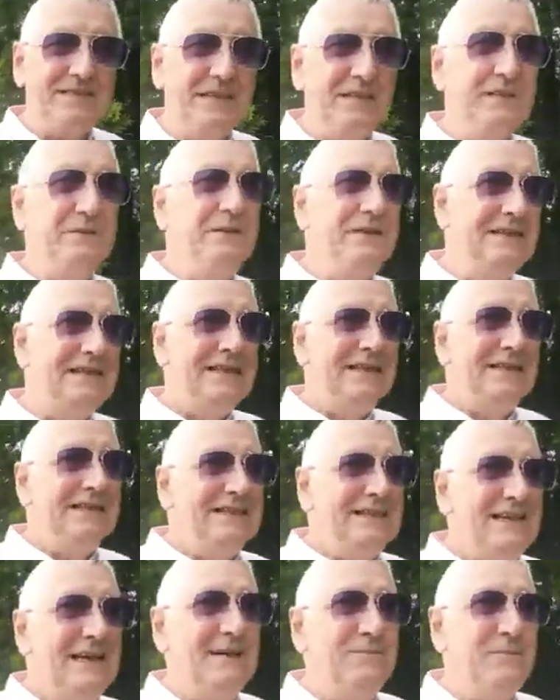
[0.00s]
So
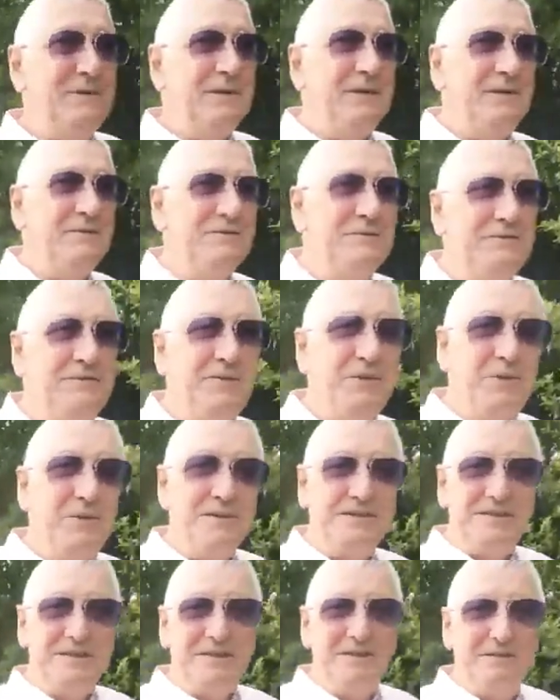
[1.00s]
I'm looking
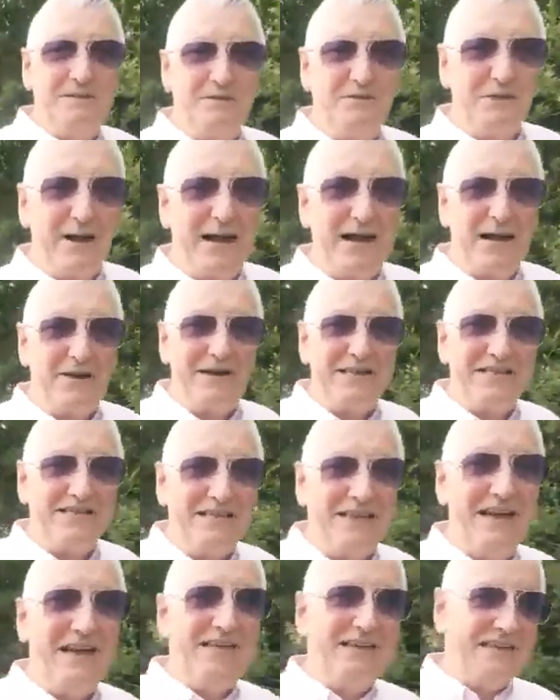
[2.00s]
forward to Freya
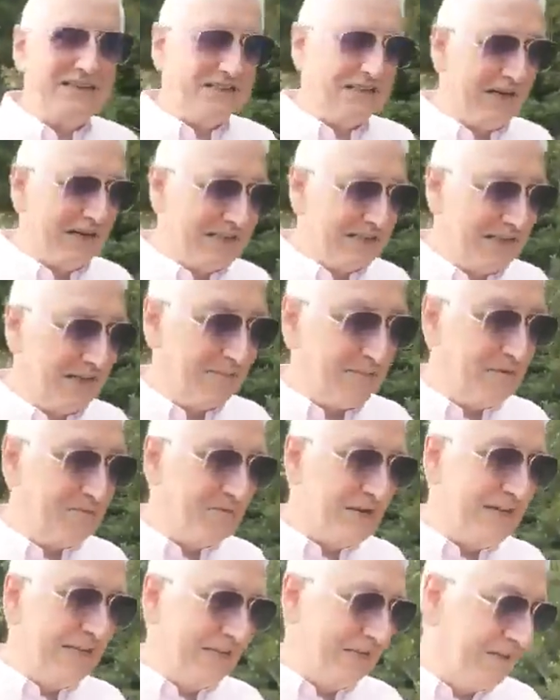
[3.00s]
actually getting in touch. That'd
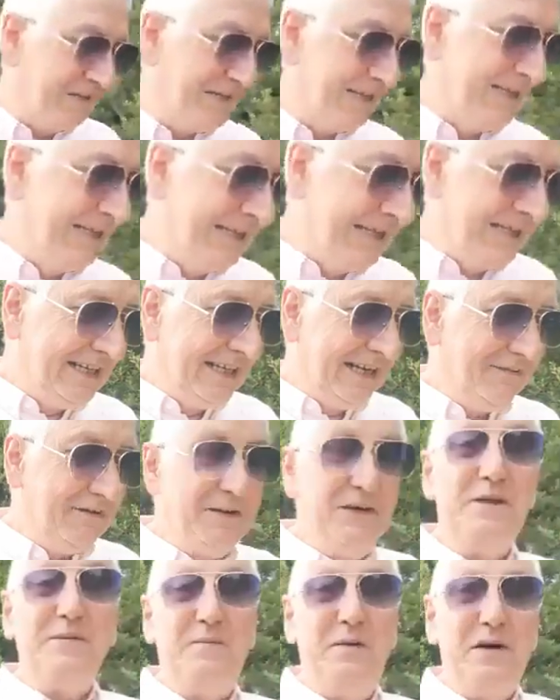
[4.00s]
be really good. I
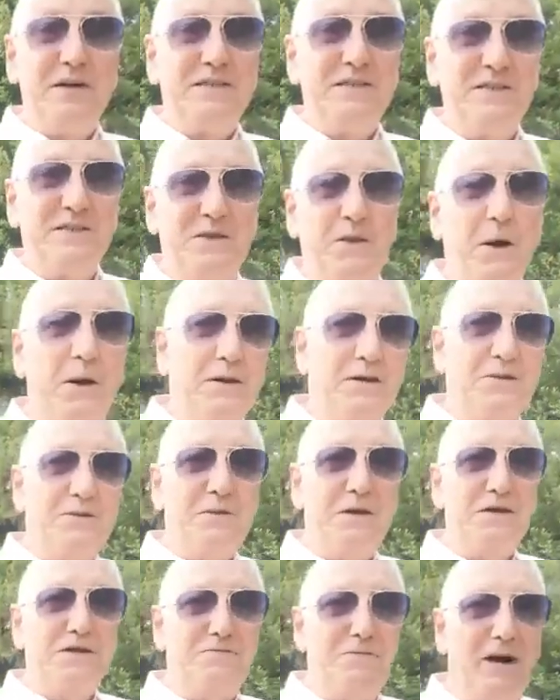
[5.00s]
have another person in Scotland
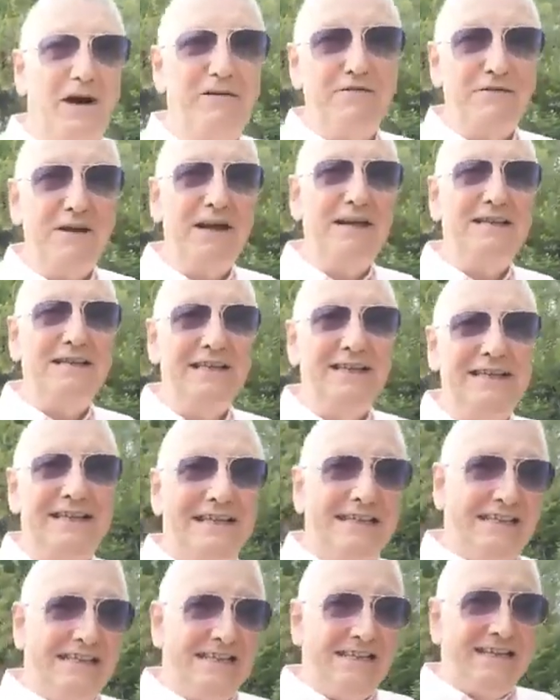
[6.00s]
as well as my friend,
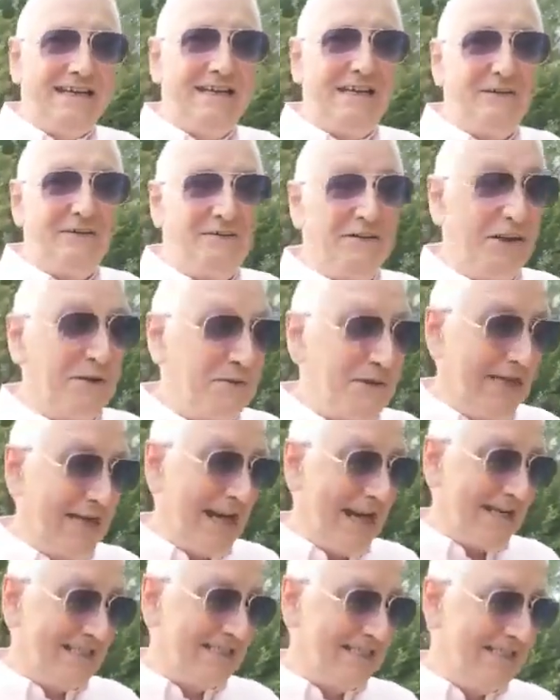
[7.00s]
Fiona
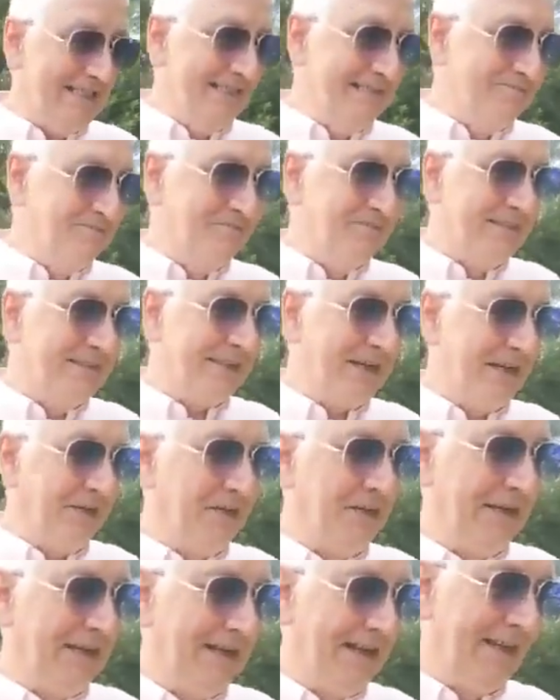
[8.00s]
Gass.
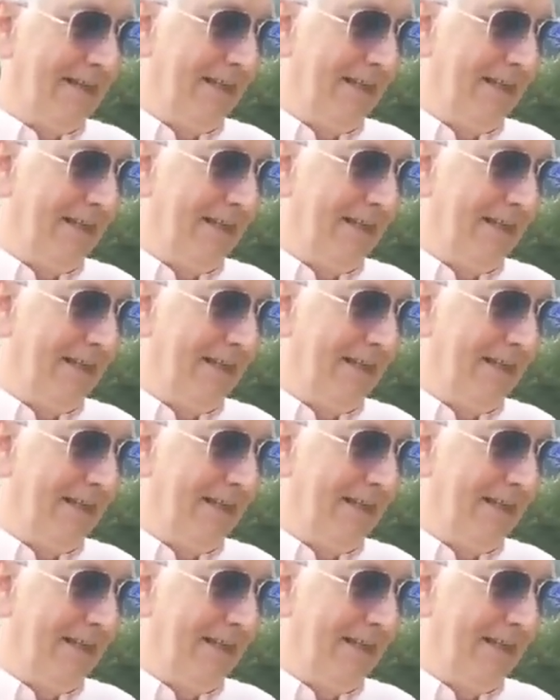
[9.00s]
So